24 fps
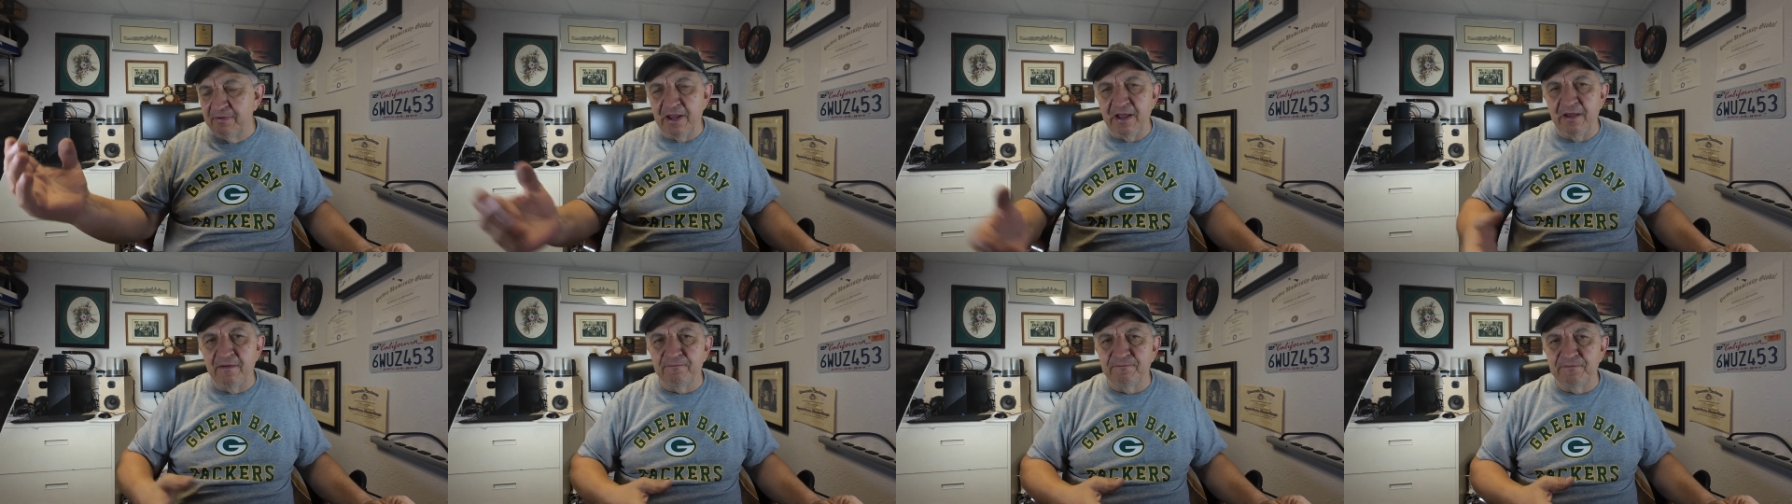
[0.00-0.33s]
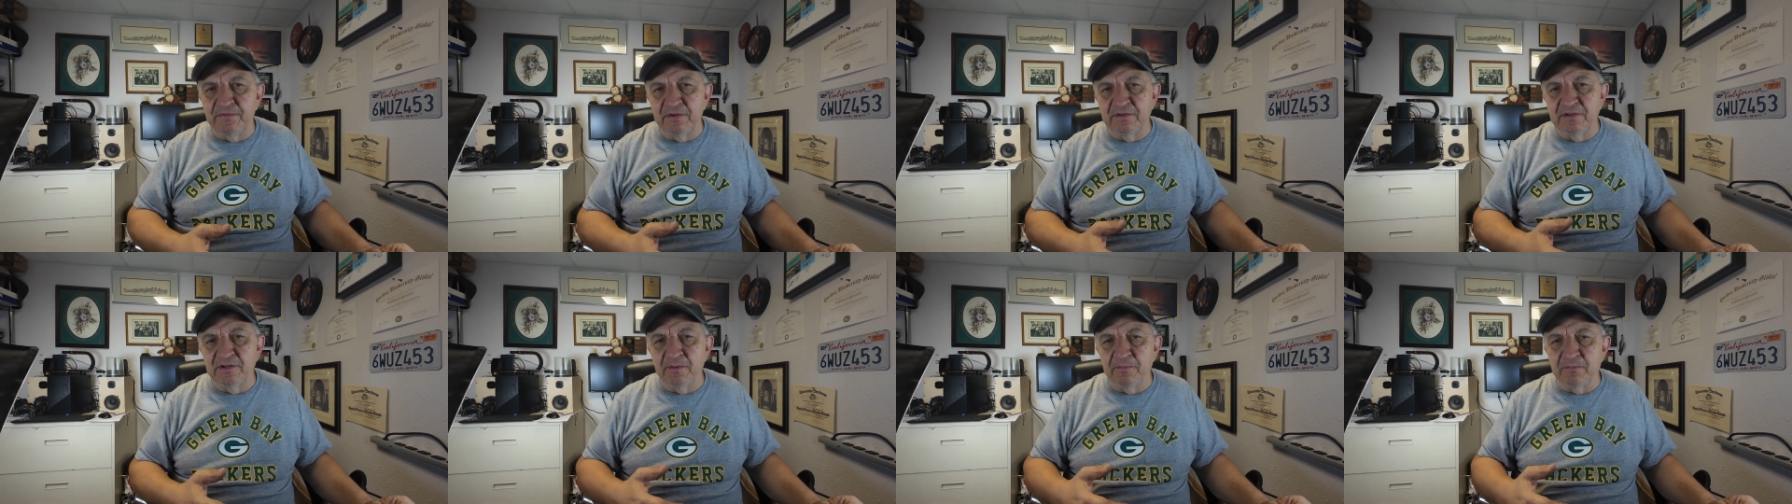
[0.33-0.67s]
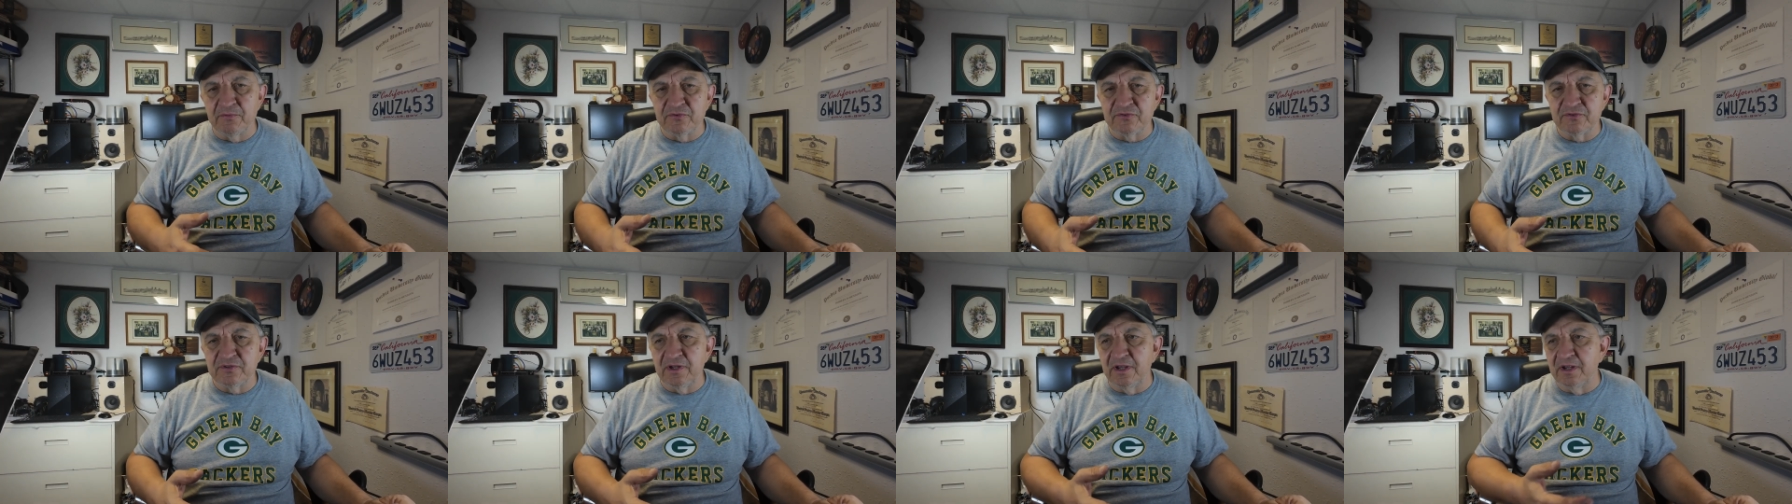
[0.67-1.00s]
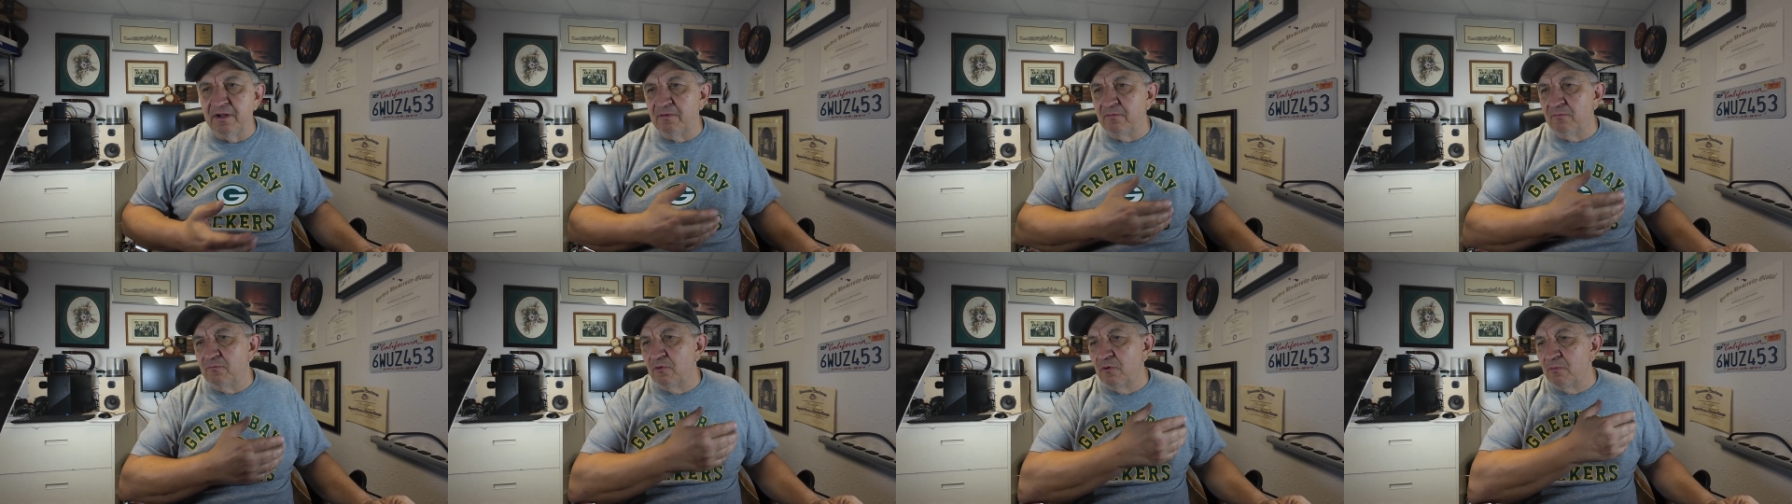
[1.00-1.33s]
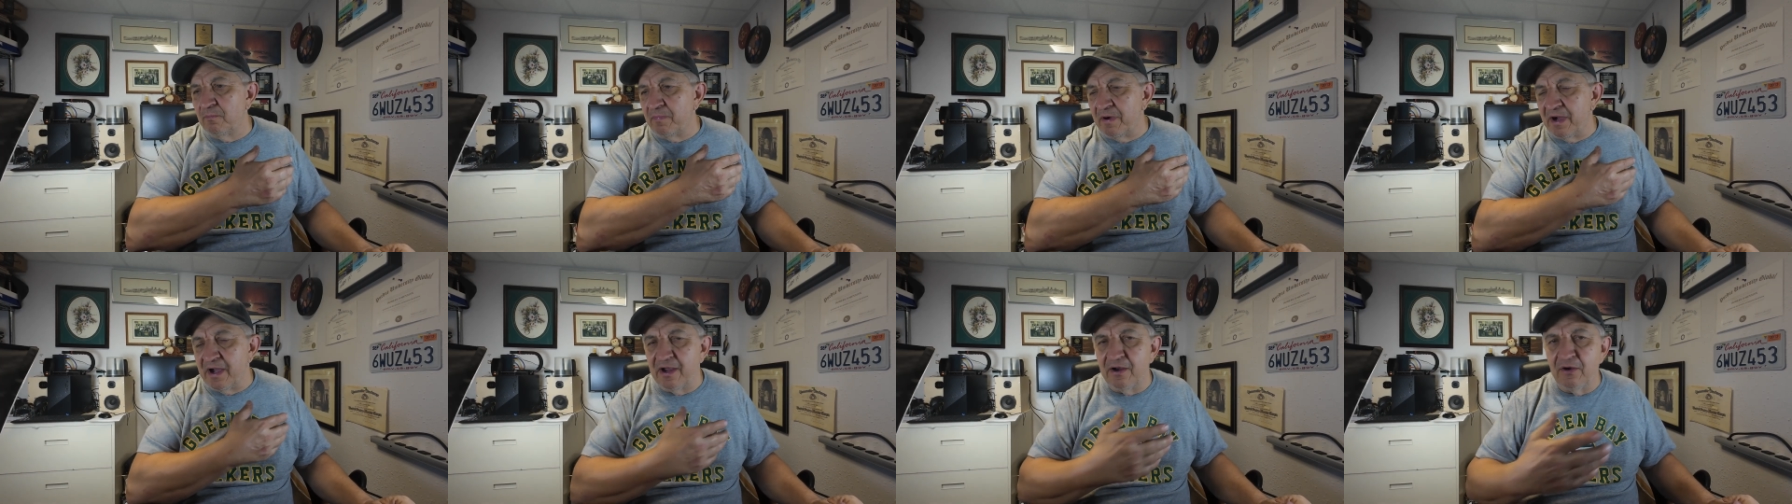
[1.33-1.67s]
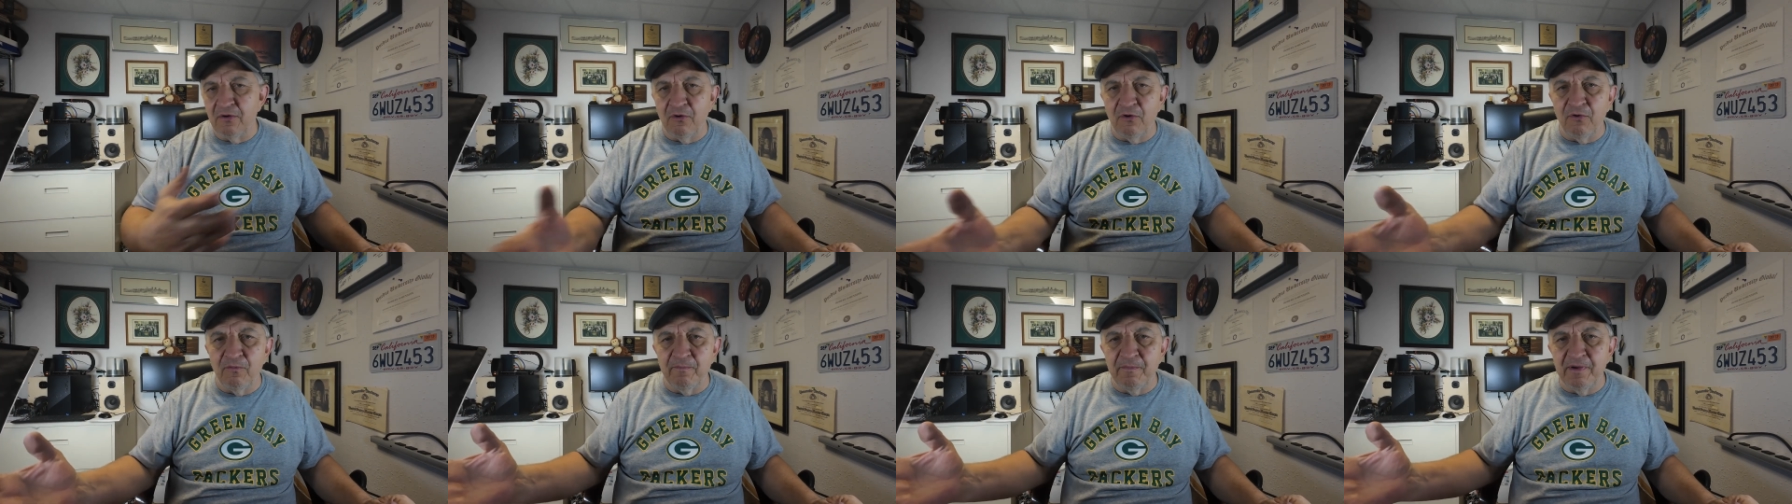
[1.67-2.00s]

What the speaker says: down 50%, and we'll buy a whole